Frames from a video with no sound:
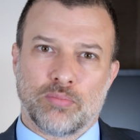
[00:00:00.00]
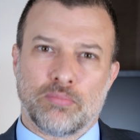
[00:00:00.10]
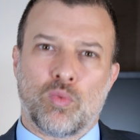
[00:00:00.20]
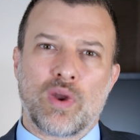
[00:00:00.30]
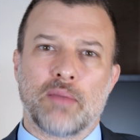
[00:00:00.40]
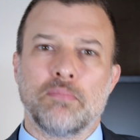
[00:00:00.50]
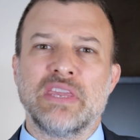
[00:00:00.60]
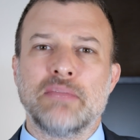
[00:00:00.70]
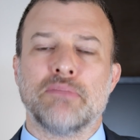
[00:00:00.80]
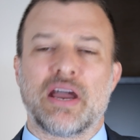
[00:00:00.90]
And what I
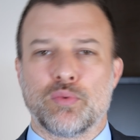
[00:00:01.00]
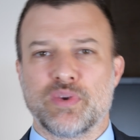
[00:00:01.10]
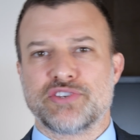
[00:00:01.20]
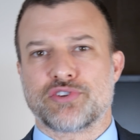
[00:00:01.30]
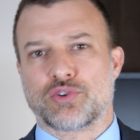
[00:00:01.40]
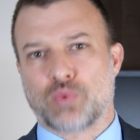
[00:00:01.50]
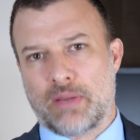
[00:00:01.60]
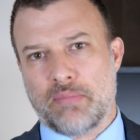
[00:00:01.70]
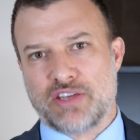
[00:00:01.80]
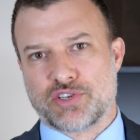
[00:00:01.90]
mean by research when
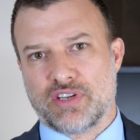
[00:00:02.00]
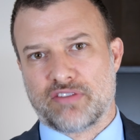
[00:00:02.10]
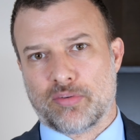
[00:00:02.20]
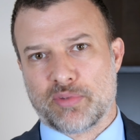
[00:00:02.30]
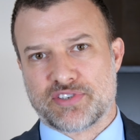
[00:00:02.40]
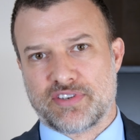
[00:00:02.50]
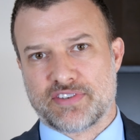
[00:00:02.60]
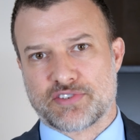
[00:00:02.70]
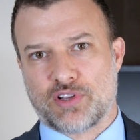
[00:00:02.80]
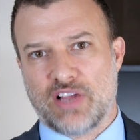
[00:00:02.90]
I mention it from a
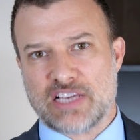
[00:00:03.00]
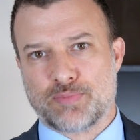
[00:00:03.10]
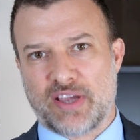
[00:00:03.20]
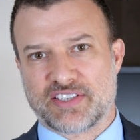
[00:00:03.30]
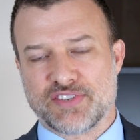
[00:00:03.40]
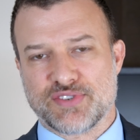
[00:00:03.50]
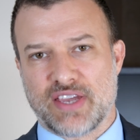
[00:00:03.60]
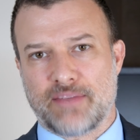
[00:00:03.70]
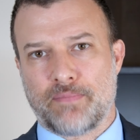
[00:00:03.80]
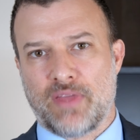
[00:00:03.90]
statistical aspect is
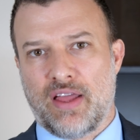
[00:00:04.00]
that